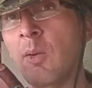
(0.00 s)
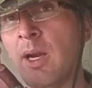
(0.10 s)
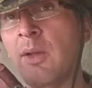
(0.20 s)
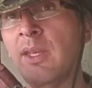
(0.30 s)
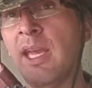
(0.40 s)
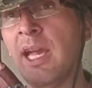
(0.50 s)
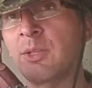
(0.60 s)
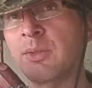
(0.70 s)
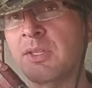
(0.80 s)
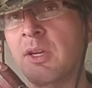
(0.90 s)
around the
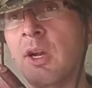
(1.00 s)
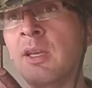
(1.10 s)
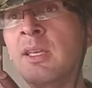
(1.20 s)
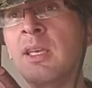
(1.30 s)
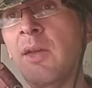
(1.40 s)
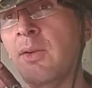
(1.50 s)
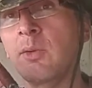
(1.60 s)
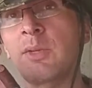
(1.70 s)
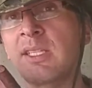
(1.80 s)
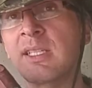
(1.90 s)
actual cigar. If it
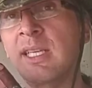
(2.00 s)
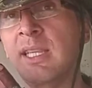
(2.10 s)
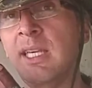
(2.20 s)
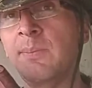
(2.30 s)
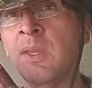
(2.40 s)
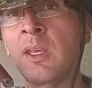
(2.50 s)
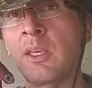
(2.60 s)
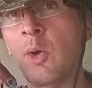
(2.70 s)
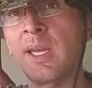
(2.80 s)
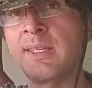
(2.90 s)
rotates cleanly,
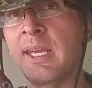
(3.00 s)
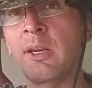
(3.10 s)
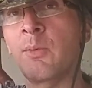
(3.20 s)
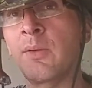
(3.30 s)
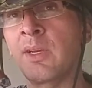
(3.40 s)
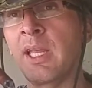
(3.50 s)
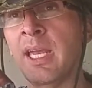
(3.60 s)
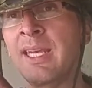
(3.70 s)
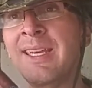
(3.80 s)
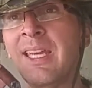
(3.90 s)
go ahead and take it off whenever you
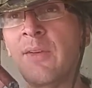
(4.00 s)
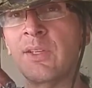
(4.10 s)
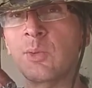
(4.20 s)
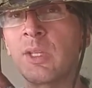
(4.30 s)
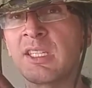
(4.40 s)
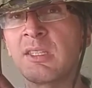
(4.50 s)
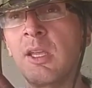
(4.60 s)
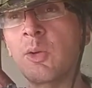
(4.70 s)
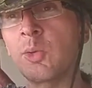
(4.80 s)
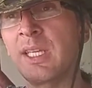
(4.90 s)
like. If it's really
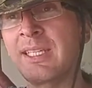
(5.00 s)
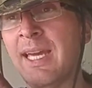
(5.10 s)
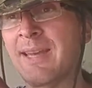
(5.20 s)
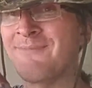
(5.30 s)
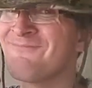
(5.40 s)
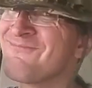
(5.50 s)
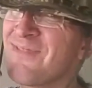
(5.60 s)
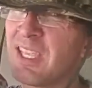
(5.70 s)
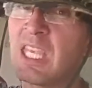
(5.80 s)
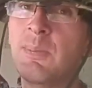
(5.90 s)
snug, really tight,
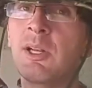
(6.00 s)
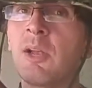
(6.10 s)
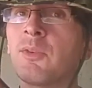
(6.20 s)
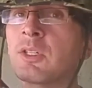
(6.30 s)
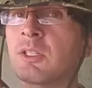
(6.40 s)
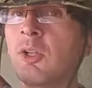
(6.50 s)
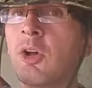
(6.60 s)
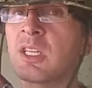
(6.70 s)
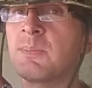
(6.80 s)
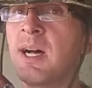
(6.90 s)
keep it on for as
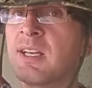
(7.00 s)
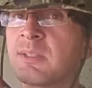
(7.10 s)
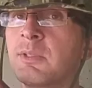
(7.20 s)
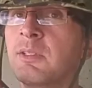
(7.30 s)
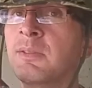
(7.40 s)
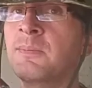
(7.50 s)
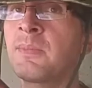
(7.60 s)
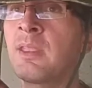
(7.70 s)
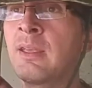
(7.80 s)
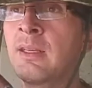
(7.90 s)
long as possible.
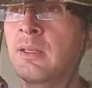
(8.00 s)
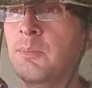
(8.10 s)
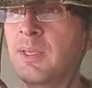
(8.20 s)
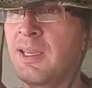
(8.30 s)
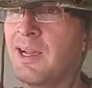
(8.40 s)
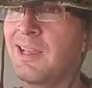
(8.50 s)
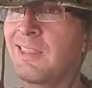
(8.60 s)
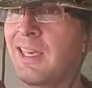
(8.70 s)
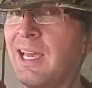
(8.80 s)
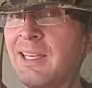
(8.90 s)

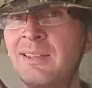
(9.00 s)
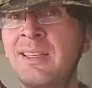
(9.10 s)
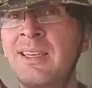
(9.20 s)
Beyond that,